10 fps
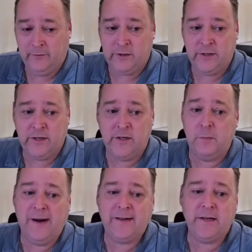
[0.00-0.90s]
and
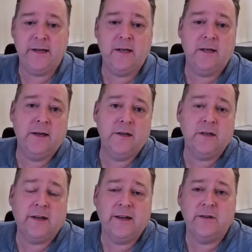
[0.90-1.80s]
obviously since Brexit,
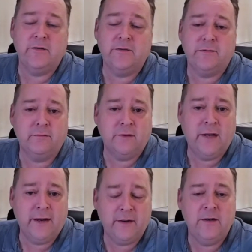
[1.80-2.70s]
it's a case of
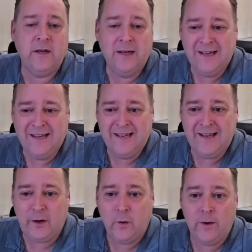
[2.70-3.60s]
getting
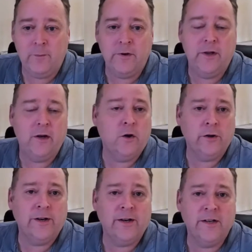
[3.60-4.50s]

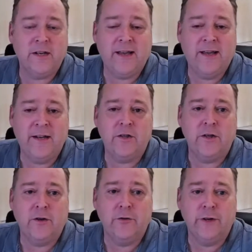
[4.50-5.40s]
equipment organised to
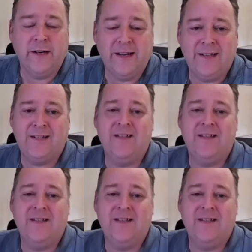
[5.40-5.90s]
get into the country.